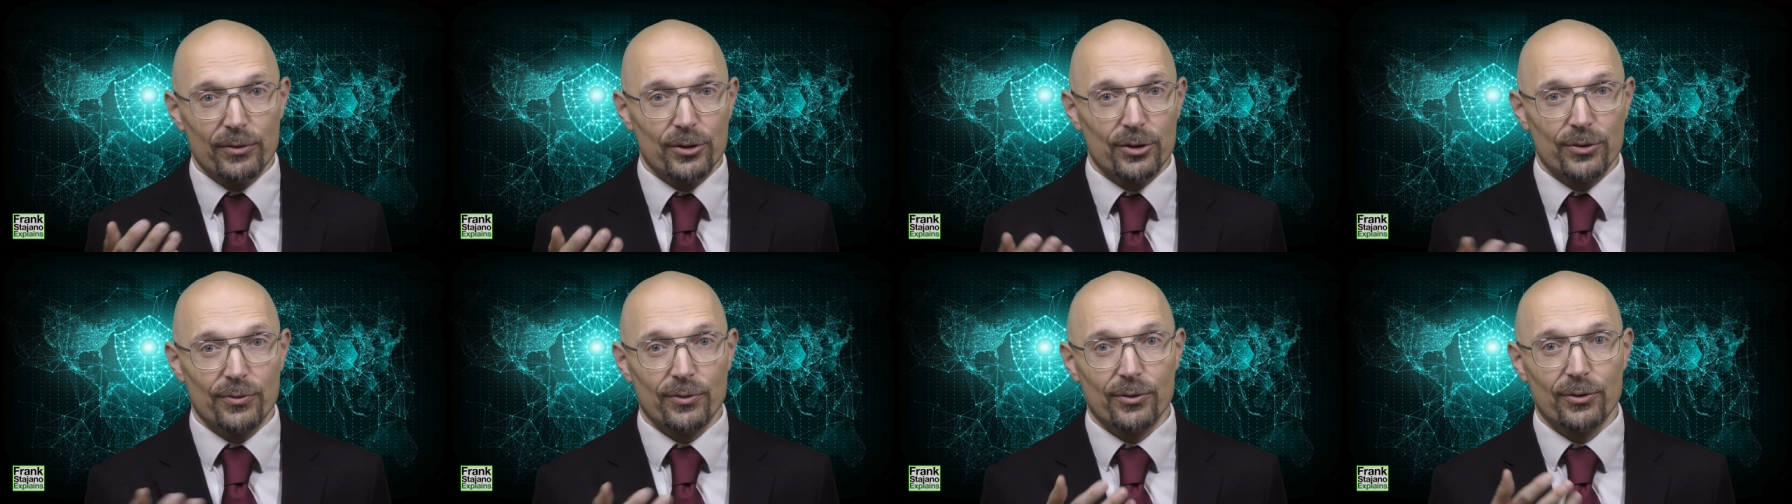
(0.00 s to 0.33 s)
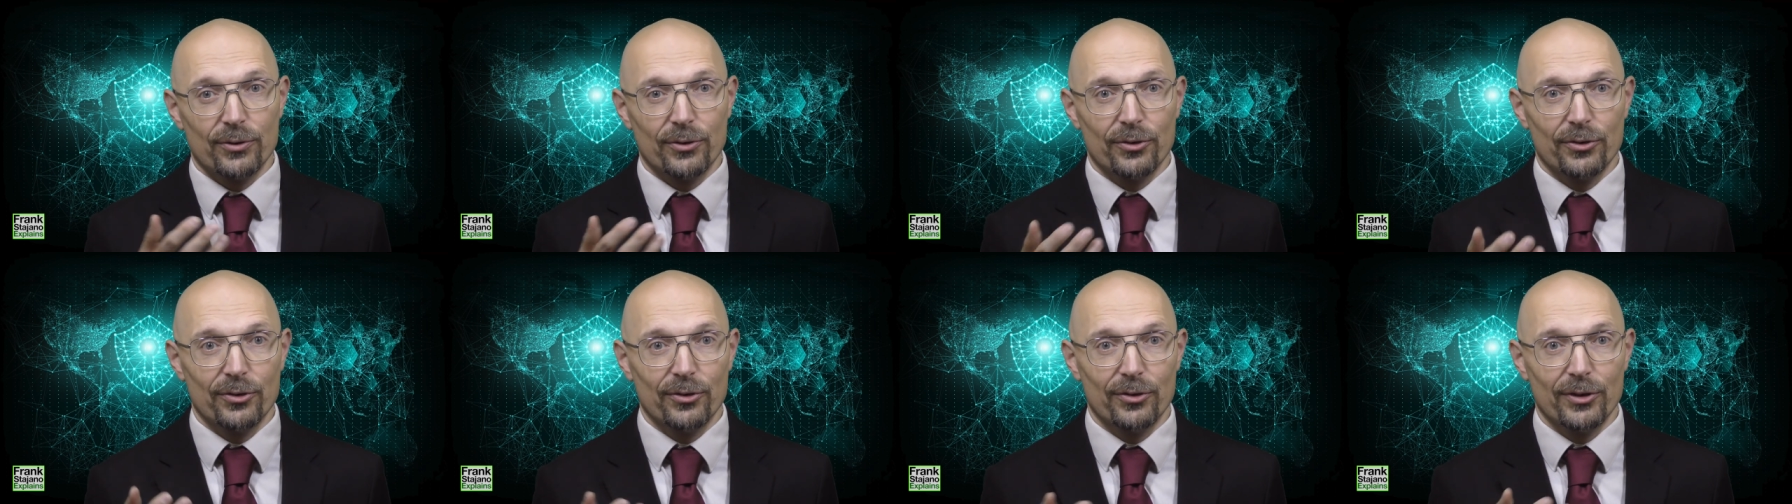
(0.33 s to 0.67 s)
which of
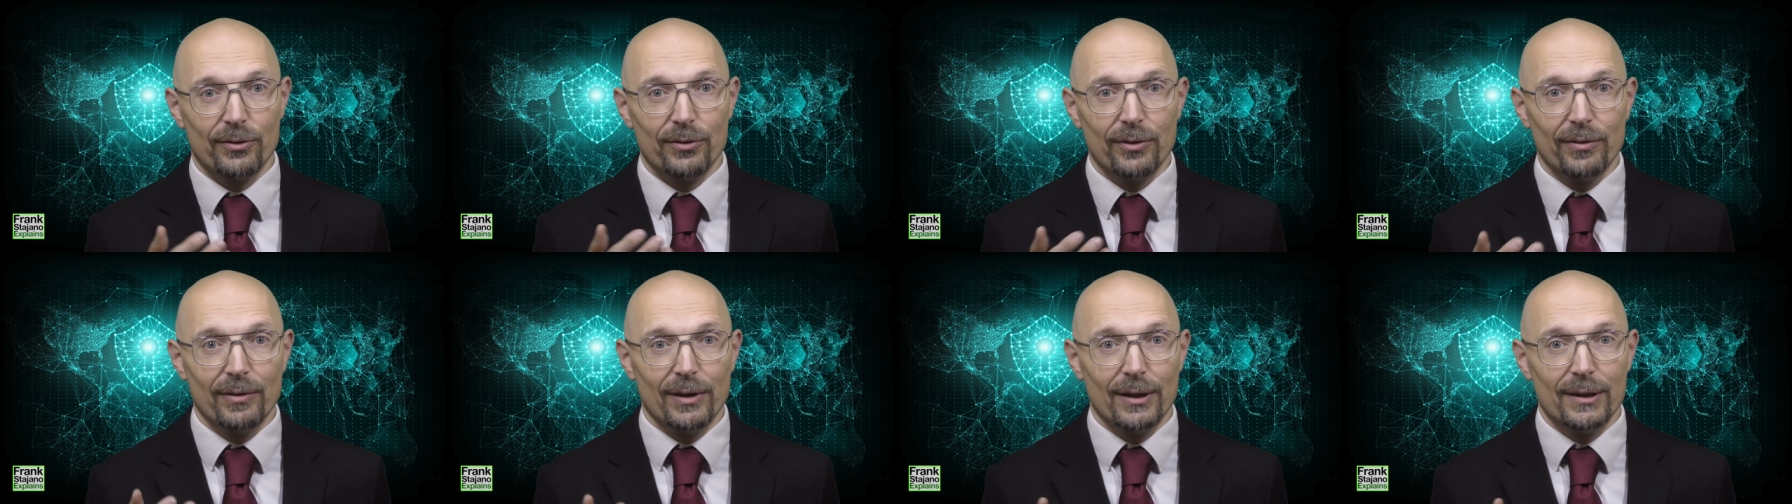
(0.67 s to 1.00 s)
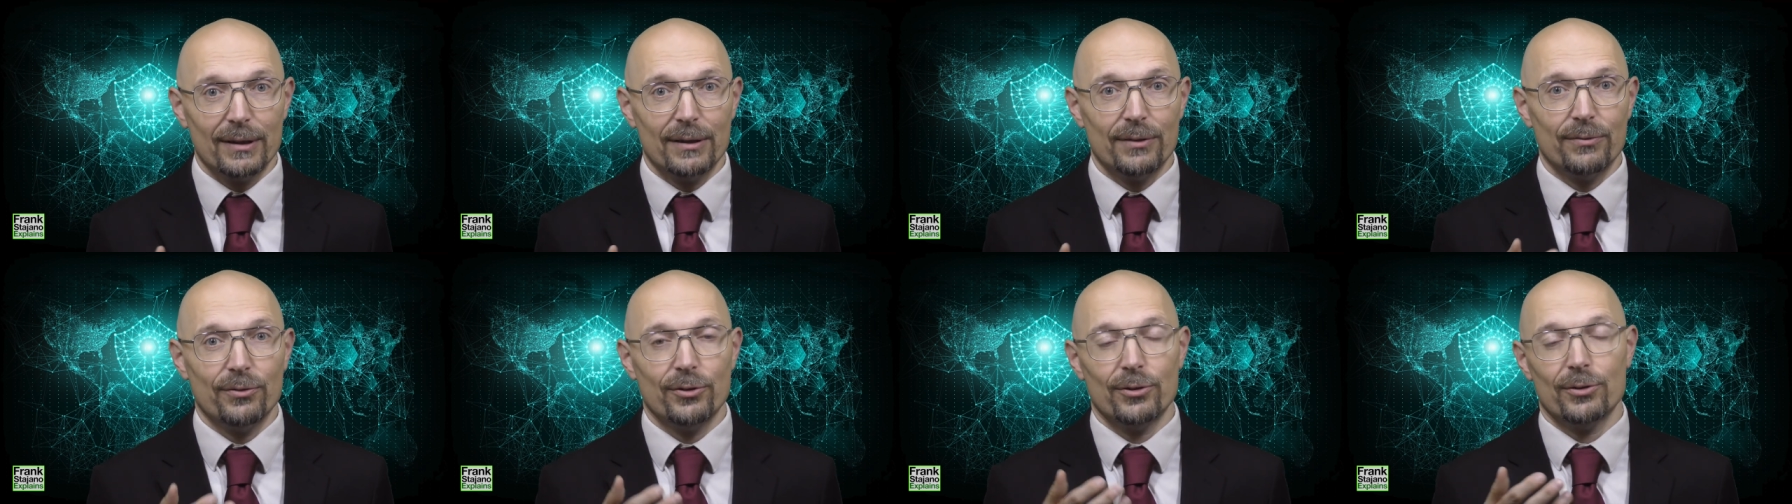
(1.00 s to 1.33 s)
course is
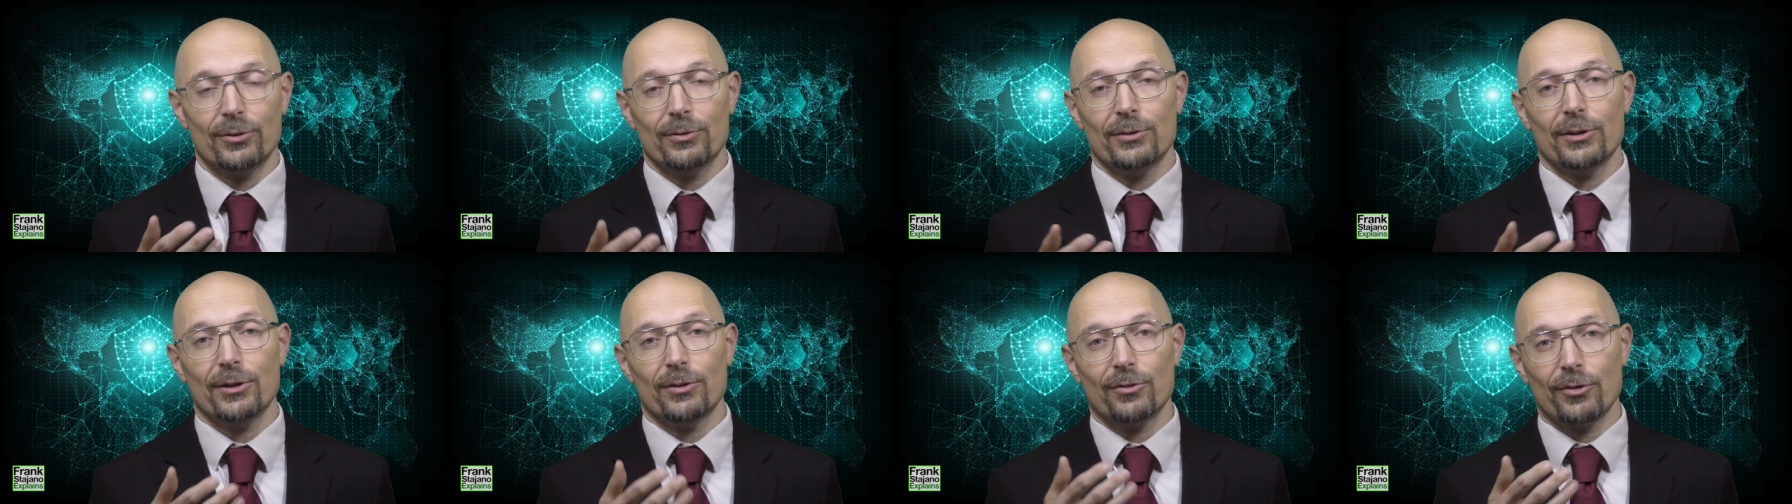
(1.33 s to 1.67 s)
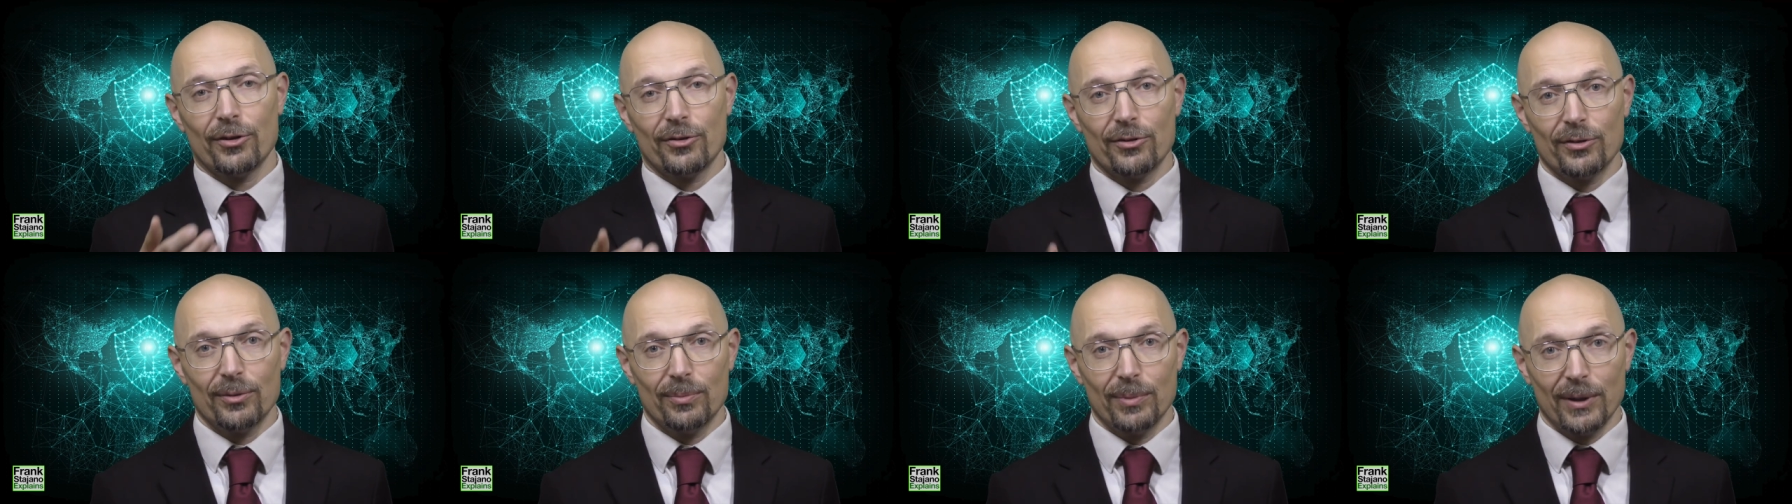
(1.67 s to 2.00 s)
equivalent if you know the
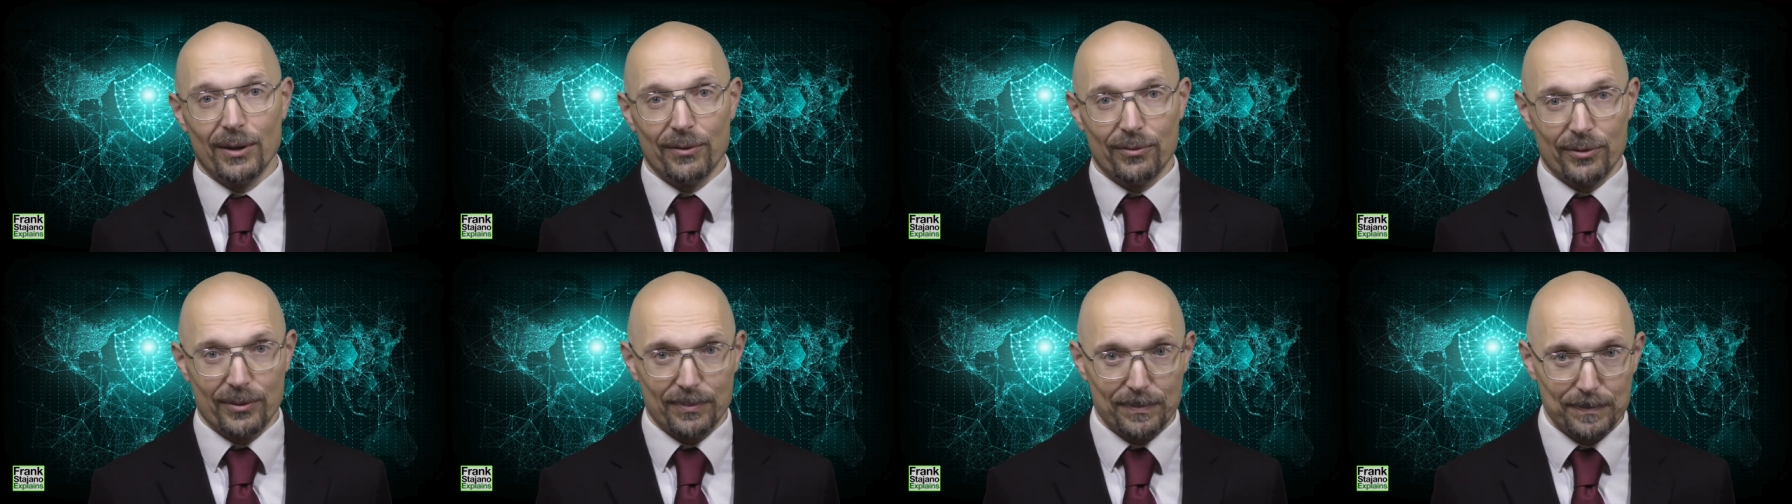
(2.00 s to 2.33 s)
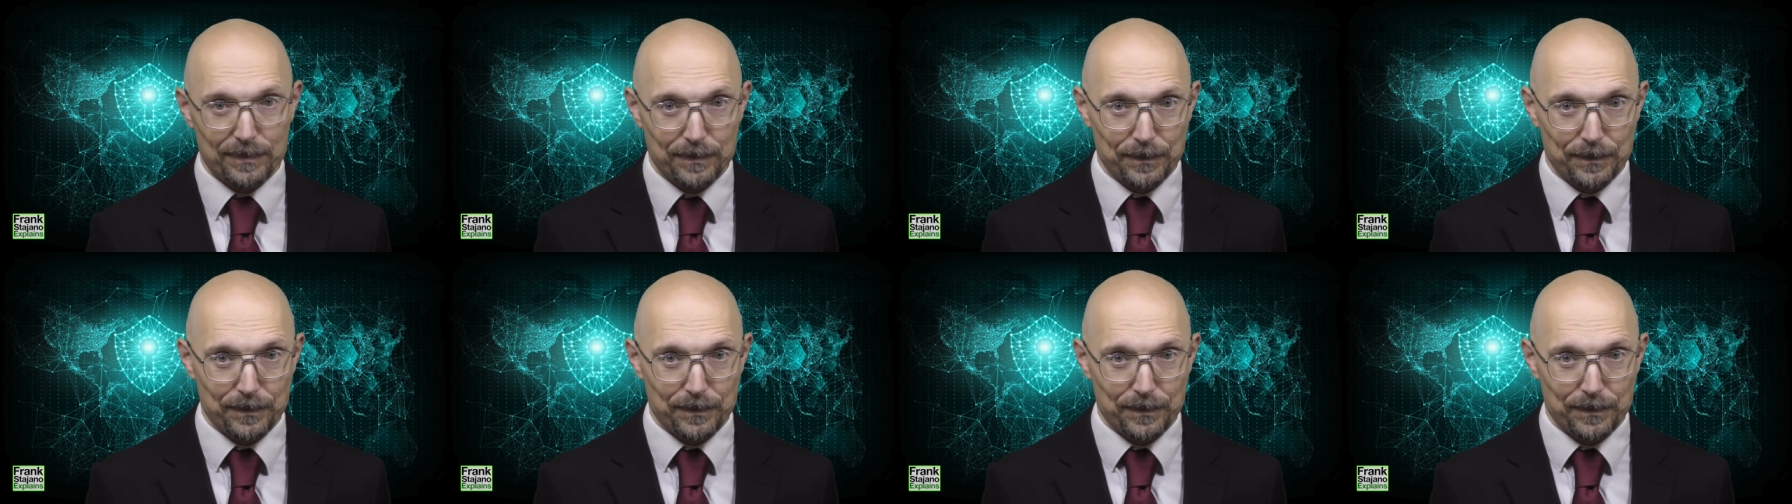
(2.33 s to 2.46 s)
address of the buffer.